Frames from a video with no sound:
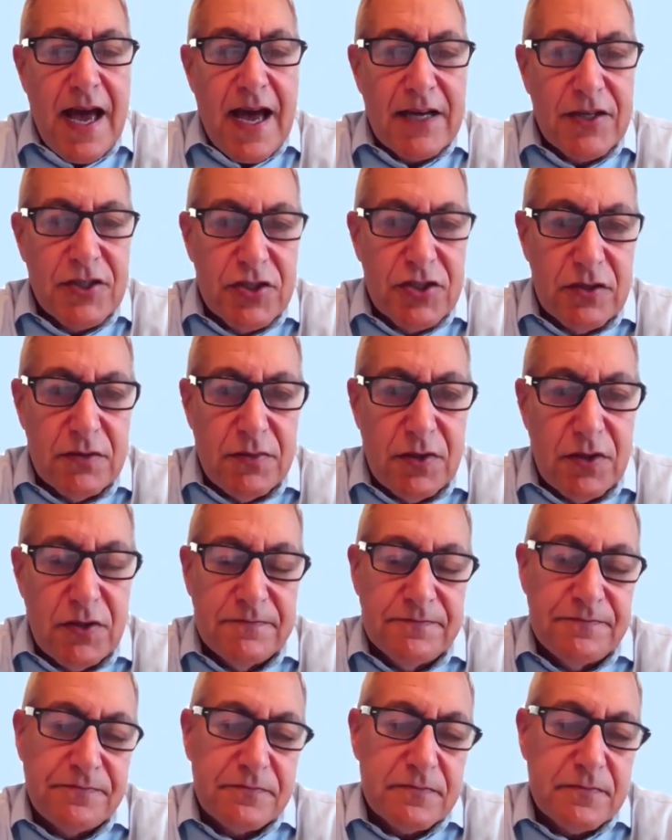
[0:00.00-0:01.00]

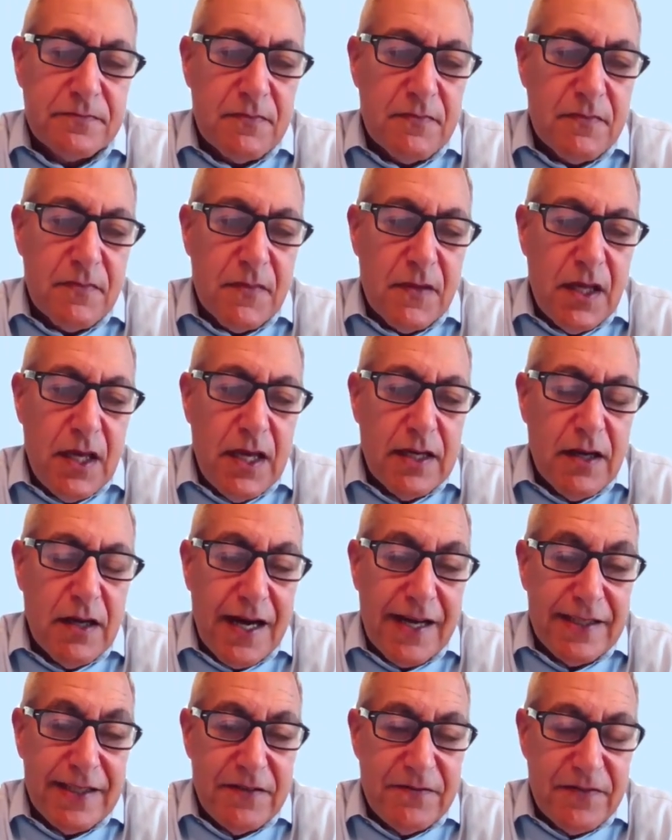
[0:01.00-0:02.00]
actionable and
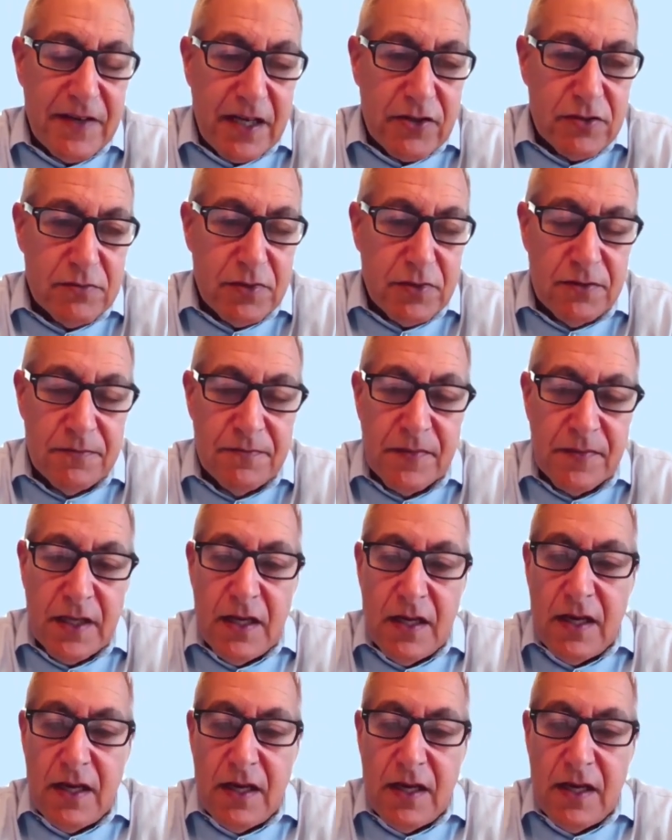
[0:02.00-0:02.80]
highly valuable,